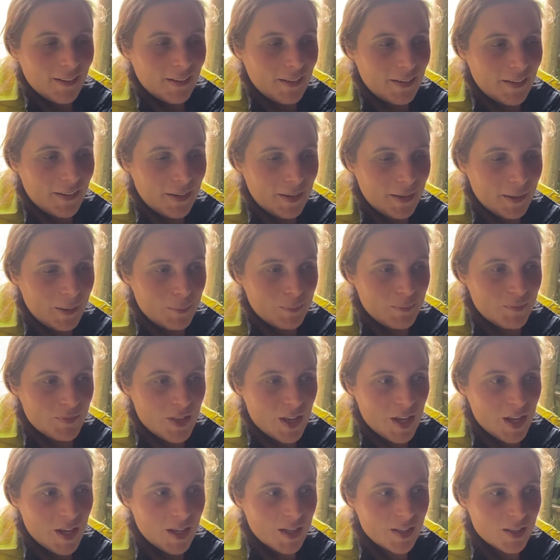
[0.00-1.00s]

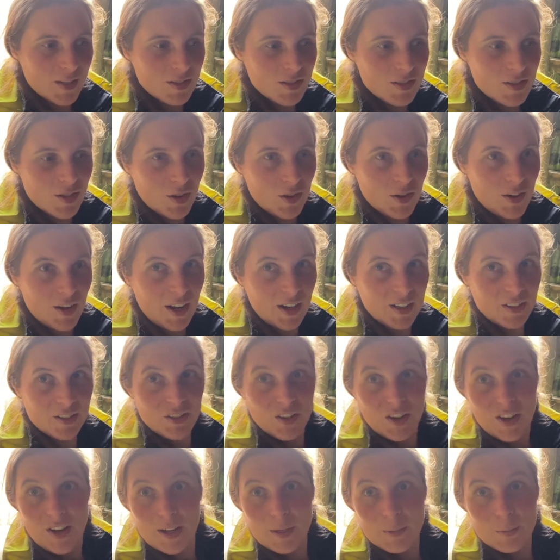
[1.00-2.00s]
So I
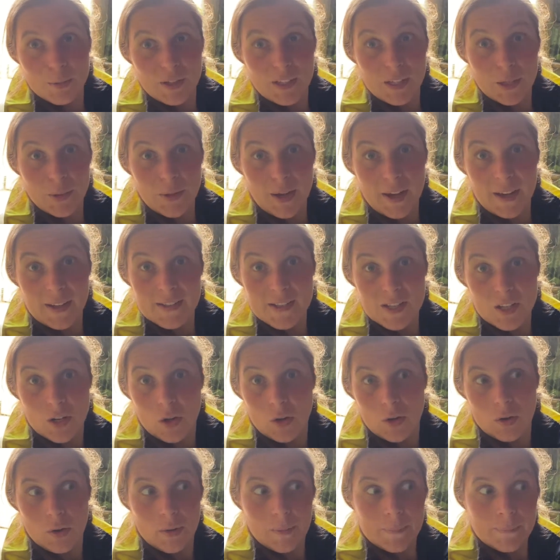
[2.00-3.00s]
thought I'd bring you guys
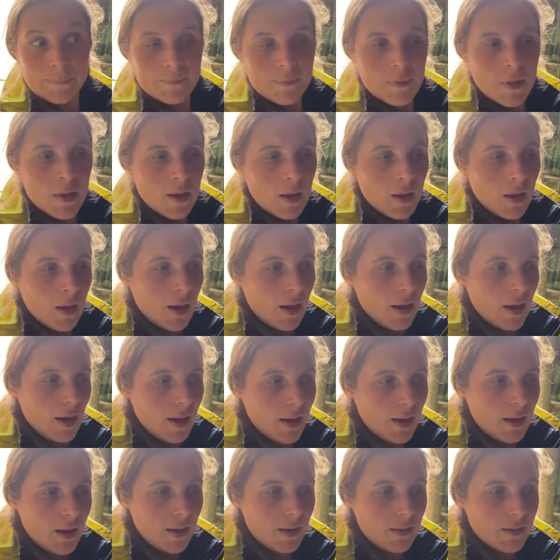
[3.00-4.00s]
along
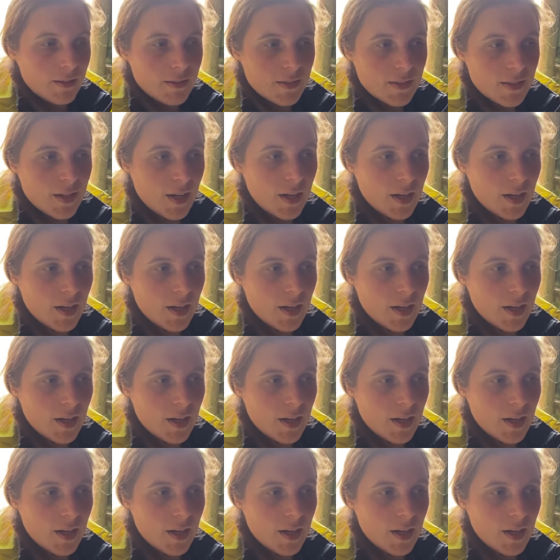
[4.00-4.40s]
and